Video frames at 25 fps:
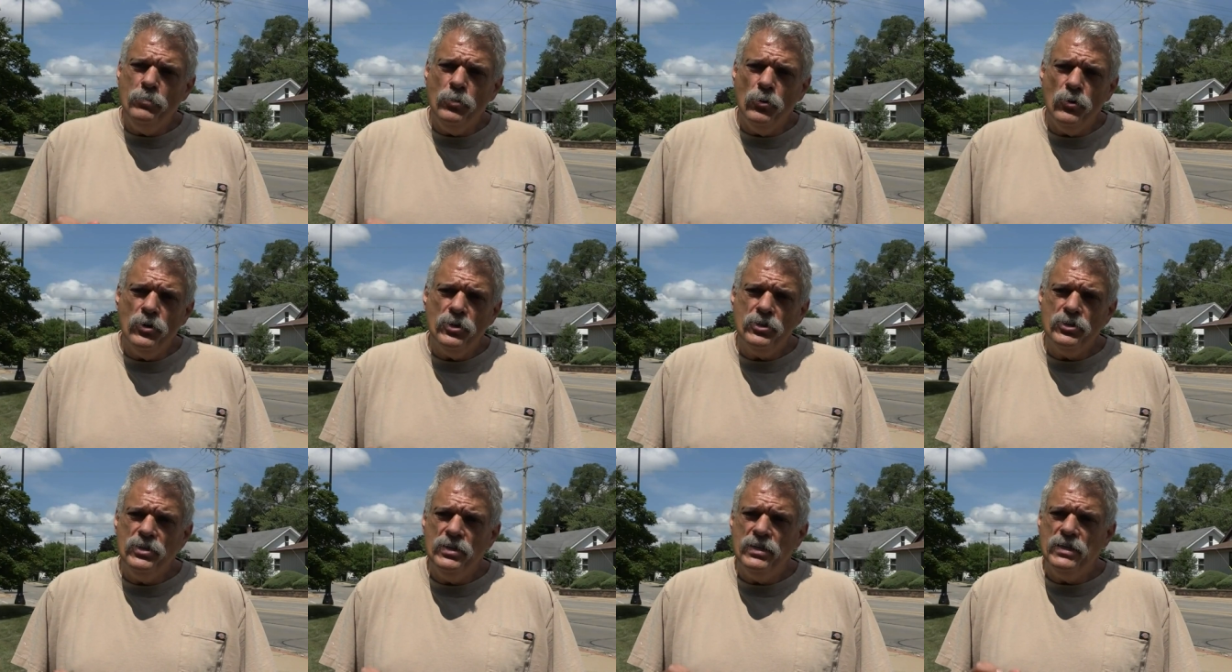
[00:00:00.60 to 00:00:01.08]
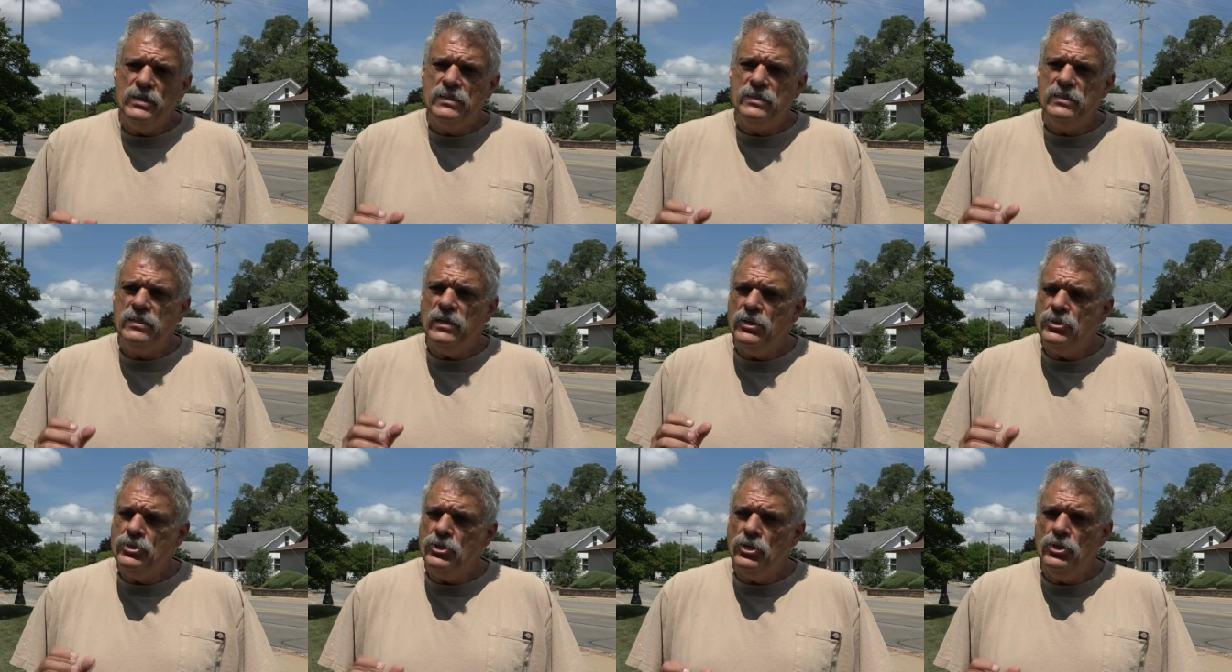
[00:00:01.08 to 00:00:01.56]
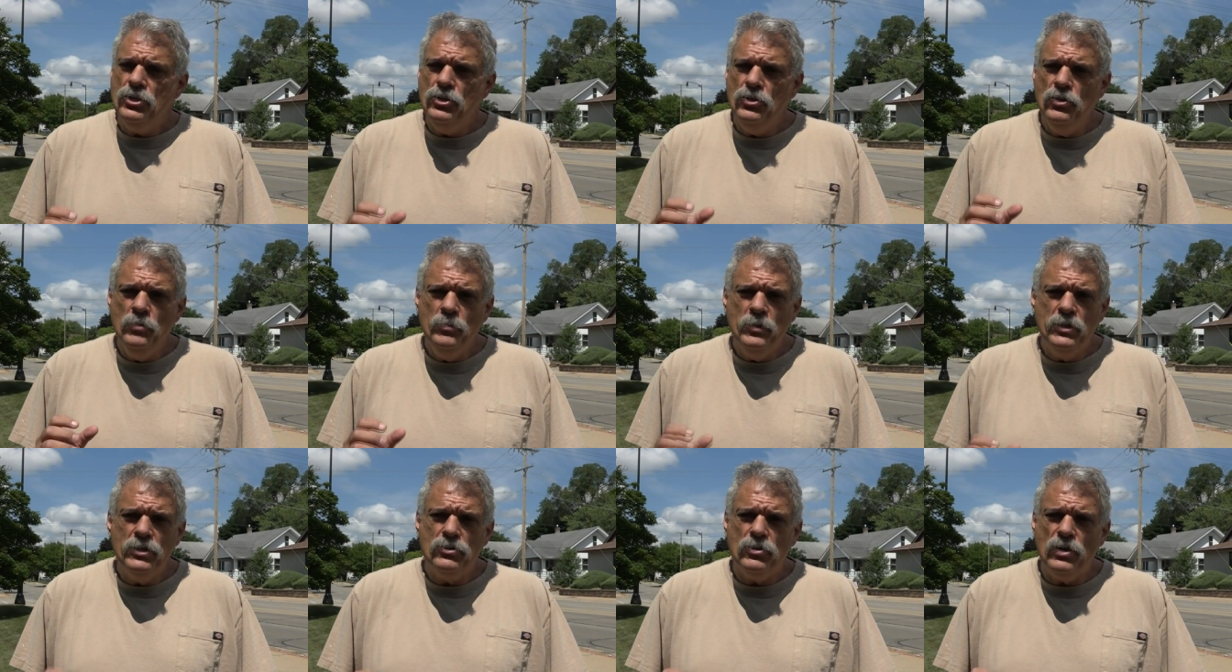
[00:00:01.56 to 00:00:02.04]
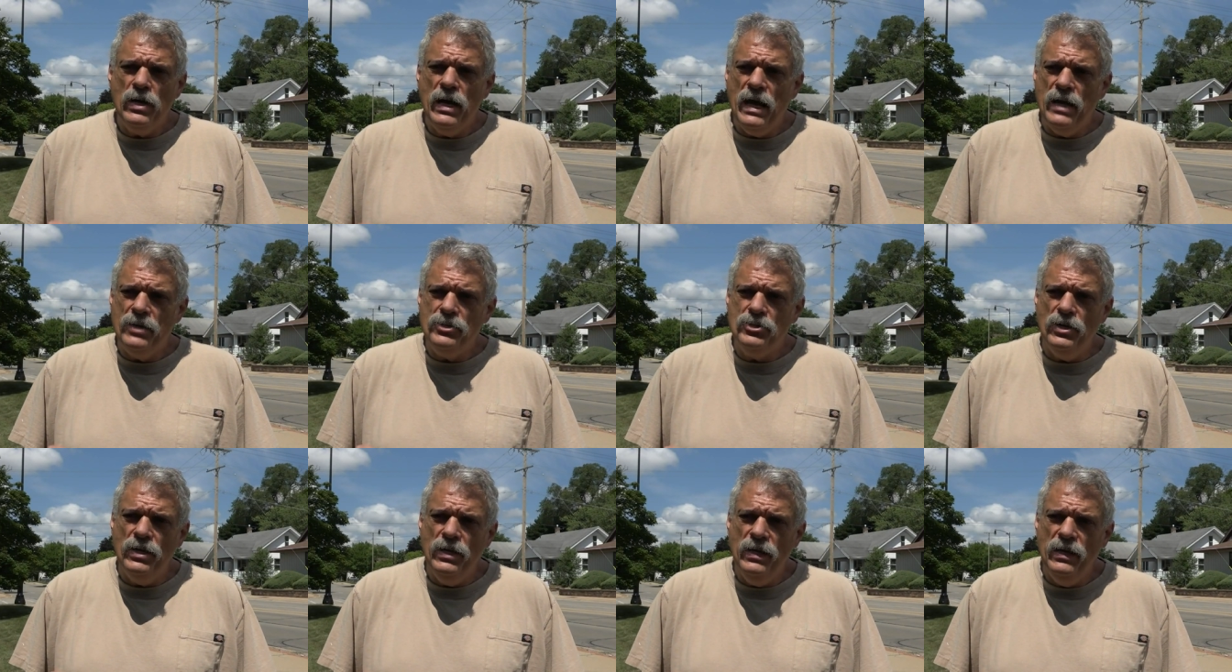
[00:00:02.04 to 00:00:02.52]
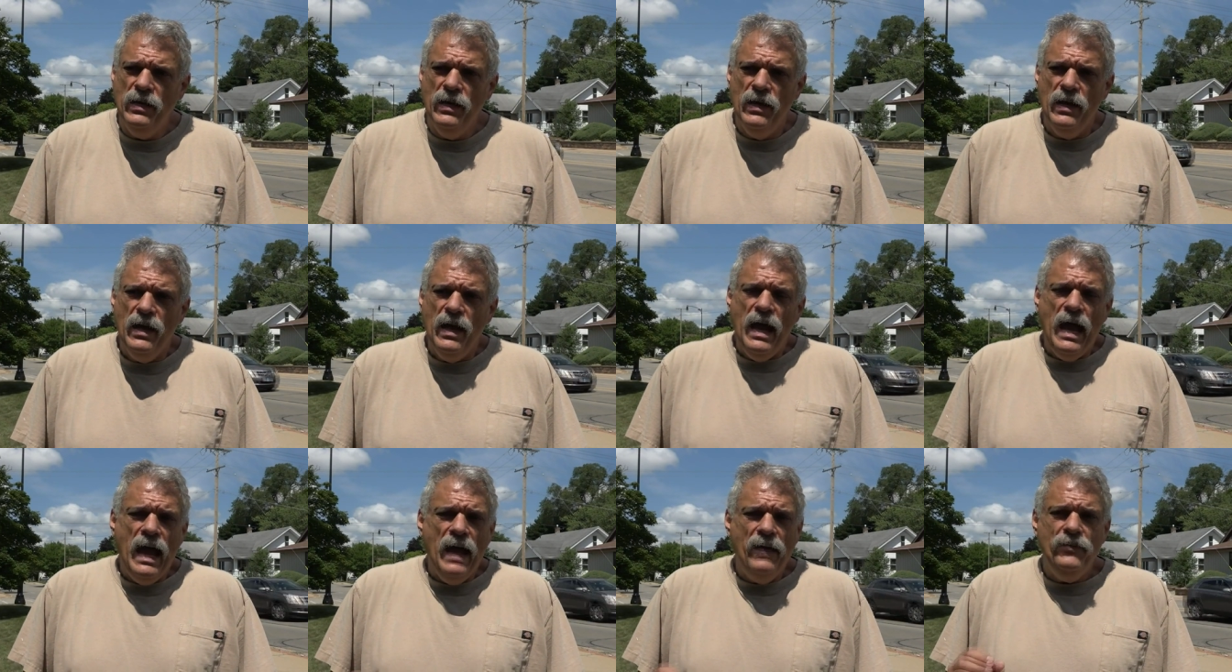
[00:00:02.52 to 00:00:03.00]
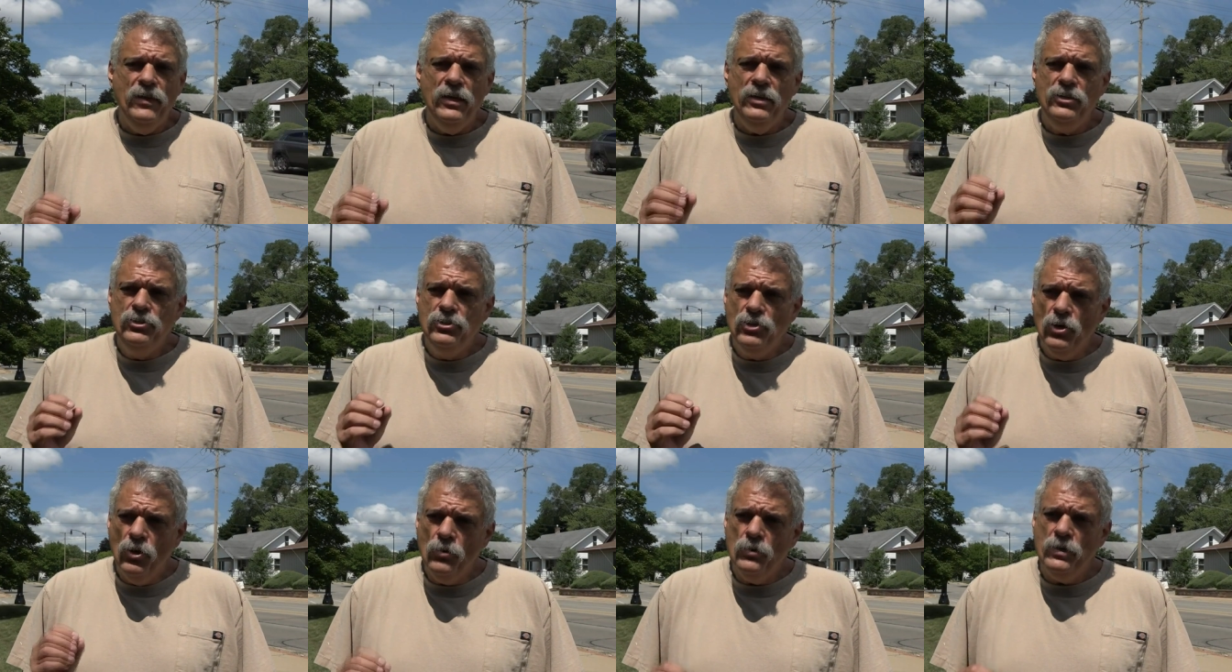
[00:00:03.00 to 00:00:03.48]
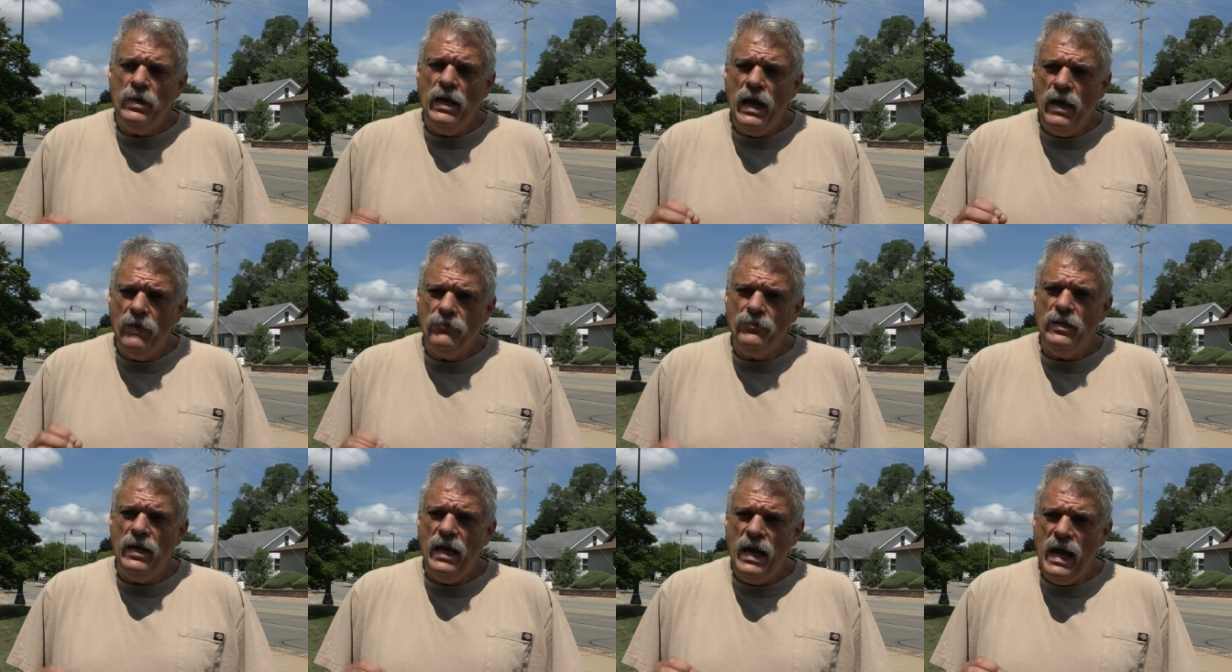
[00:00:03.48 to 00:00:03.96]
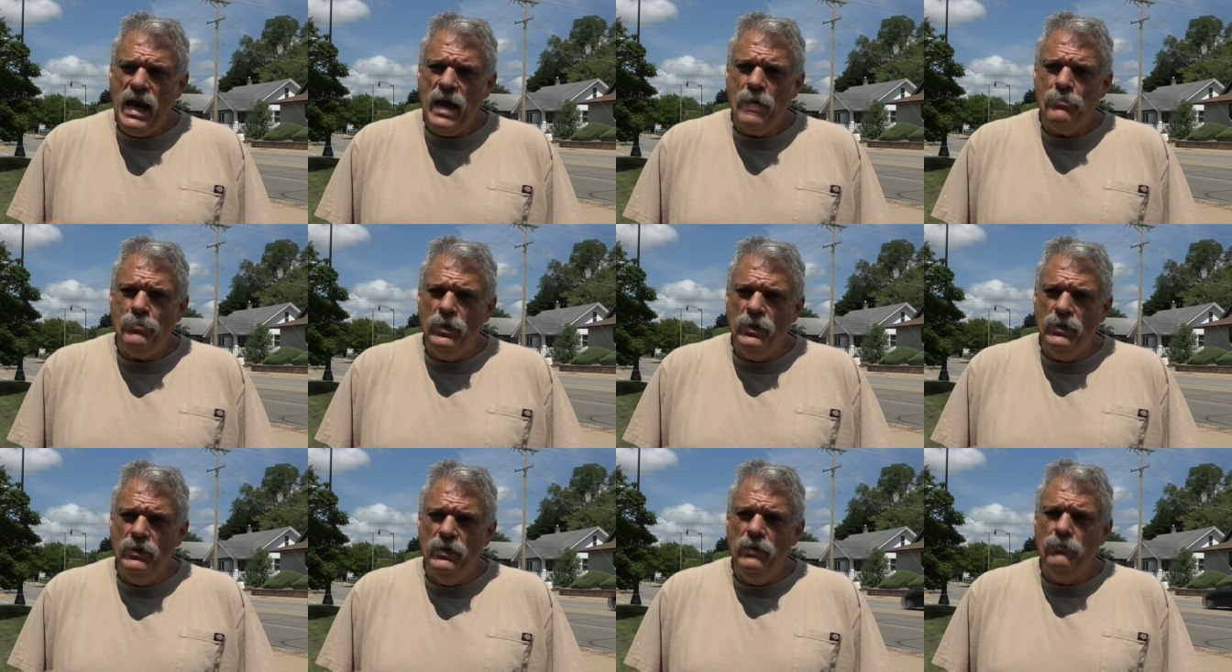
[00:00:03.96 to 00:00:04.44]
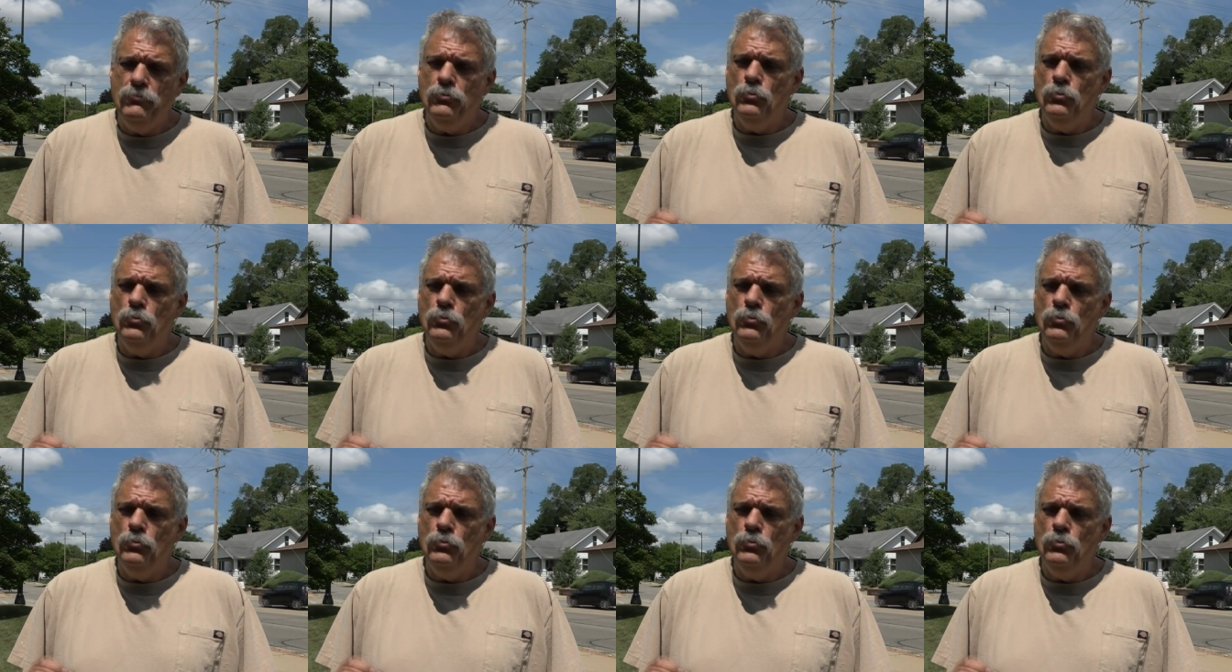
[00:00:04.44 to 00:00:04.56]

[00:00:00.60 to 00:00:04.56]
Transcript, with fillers: abortion is such a human tragedy, and they don't have to happen.